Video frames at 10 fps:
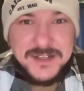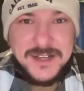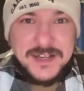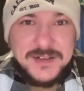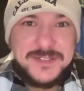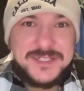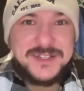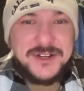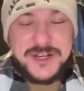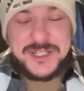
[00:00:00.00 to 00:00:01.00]
Yeah, it was a
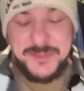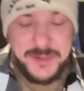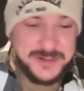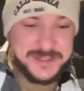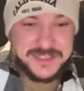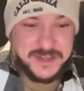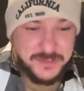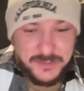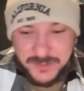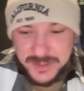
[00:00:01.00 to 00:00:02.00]
good experience. I
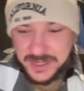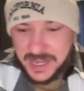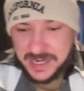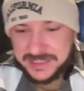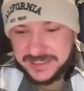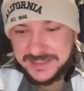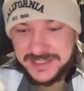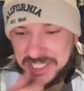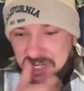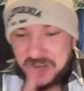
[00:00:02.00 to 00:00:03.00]
never really acted
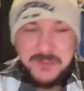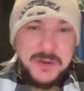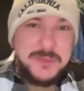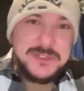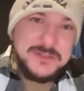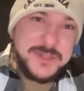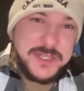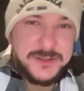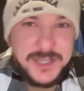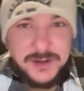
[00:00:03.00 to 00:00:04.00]
in my music
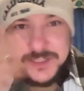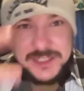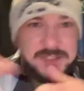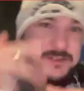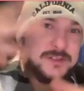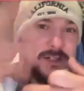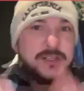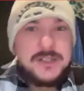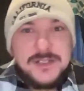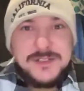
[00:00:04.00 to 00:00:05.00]
videos. I was just
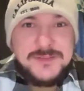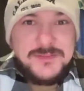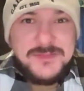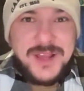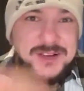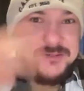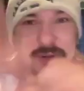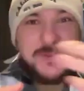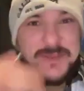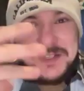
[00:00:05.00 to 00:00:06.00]
like
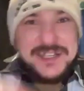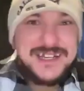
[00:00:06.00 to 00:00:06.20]
doing my thing.